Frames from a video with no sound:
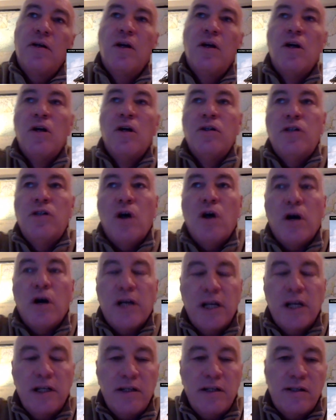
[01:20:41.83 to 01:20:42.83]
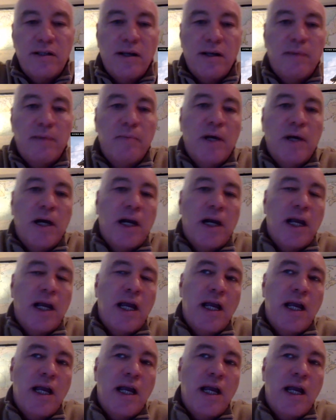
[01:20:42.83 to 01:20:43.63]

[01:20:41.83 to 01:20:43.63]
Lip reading: talking to somebody.